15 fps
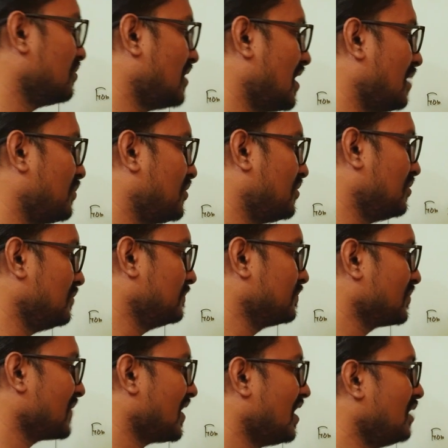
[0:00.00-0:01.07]
we have to
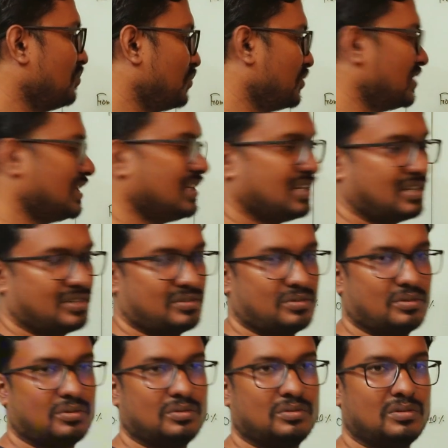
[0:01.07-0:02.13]
input here.
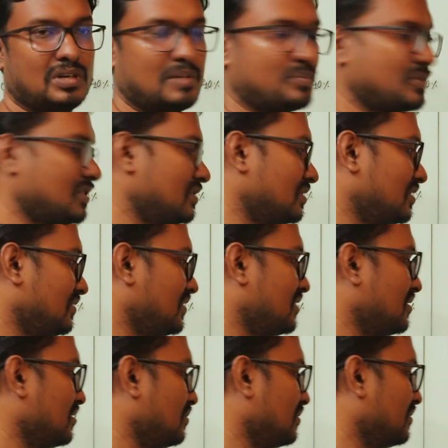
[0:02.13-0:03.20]
So after
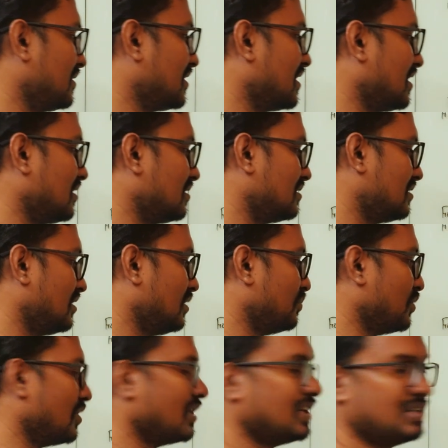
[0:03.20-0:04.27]
division we will get
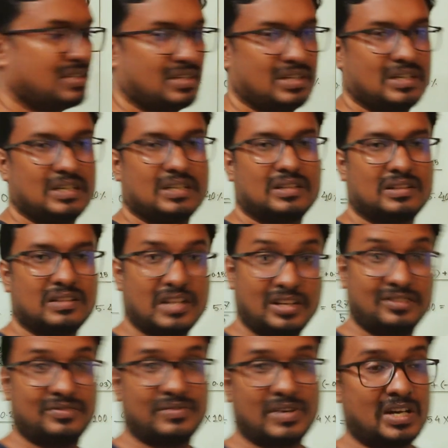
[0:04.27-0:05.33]

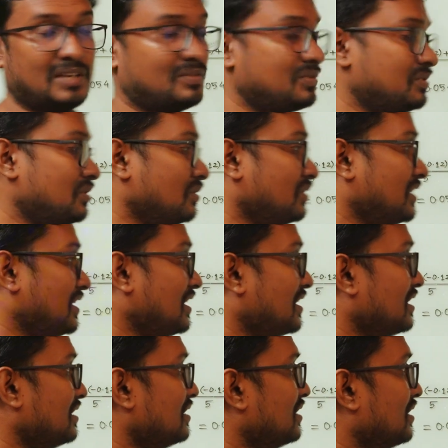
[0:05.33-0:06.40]
3.95. So
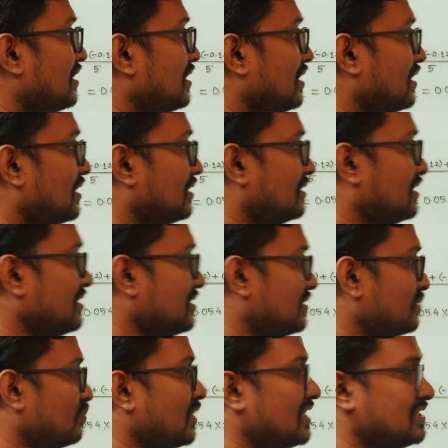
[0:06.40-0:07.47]
here
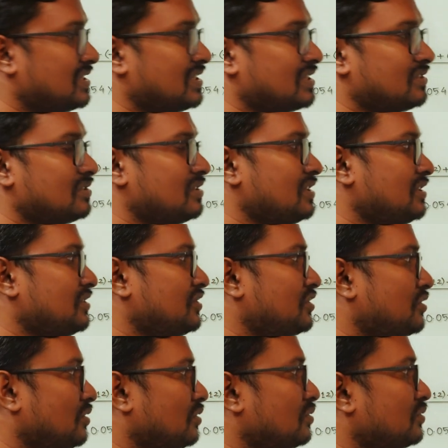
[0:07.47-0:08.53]
this measure actually
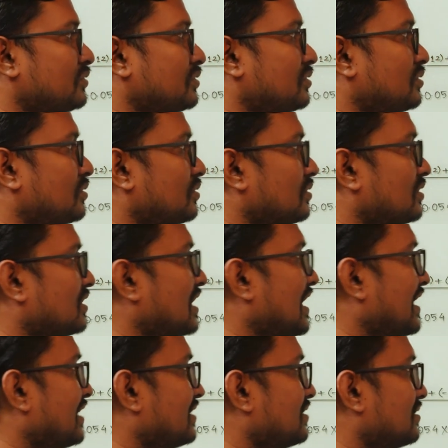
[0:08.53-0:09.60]
shows
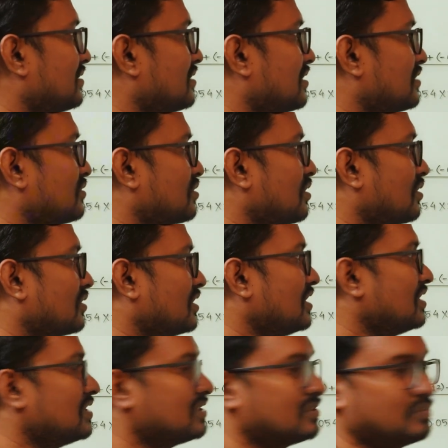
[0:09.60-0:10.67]
that the stock
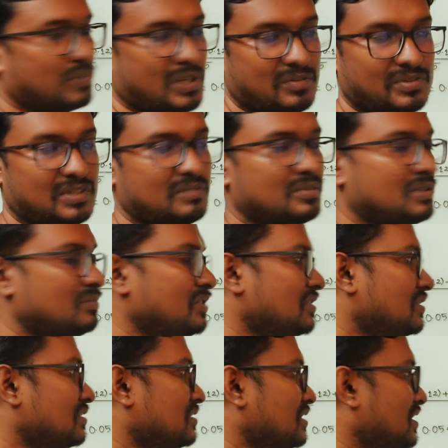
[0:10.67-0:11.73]
T is preferable
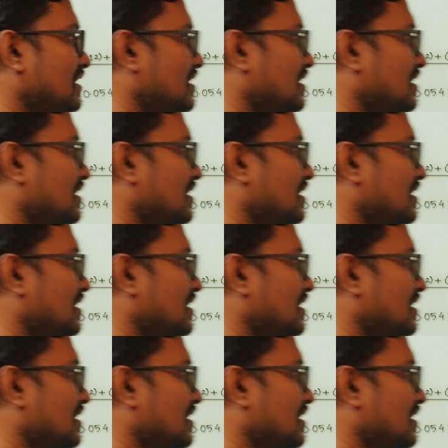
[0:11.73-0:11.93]
because it